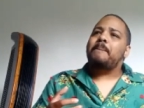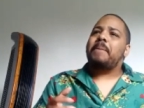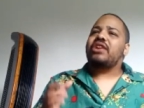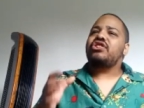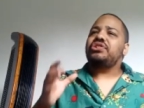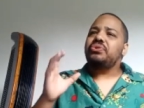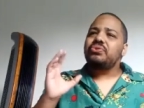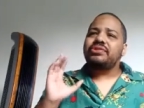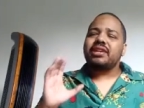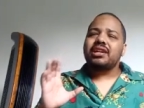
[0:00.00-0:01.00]
better
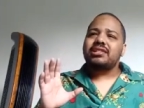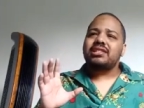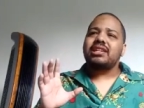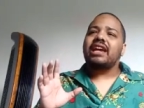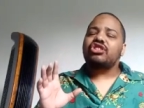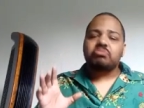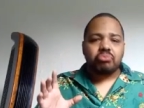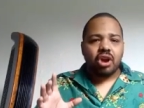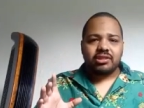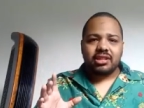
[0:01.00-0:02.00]
use the de-aging
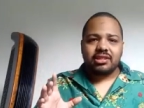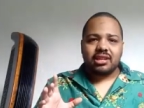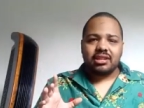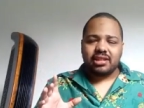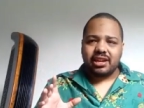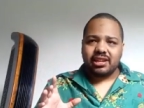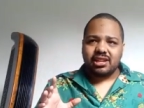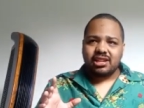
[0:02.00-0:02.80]
process because like